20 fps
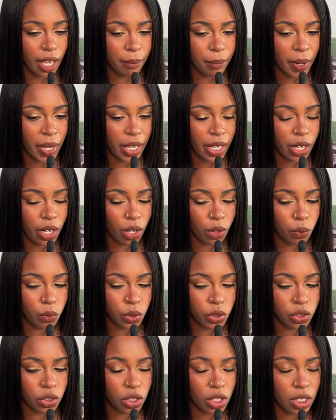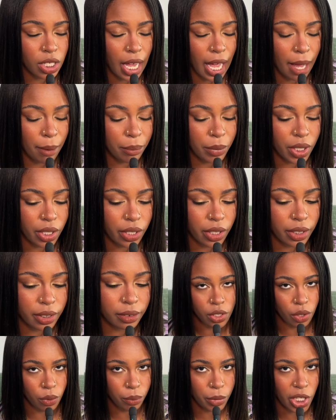that my hair was just happier.
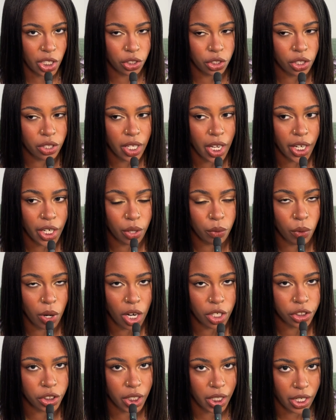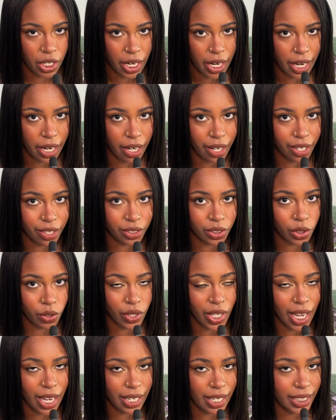So make sure that you're washing your hair so
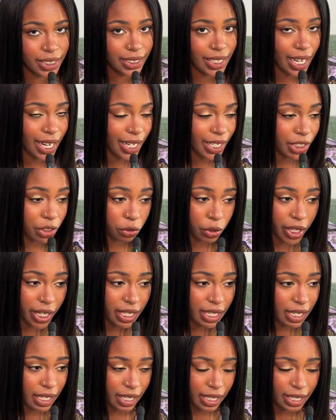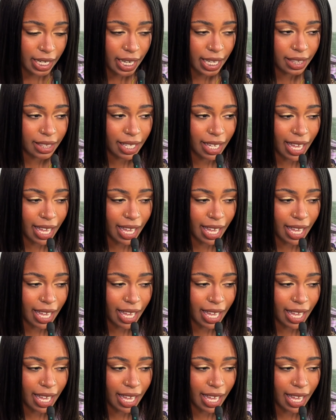that it's hydrated and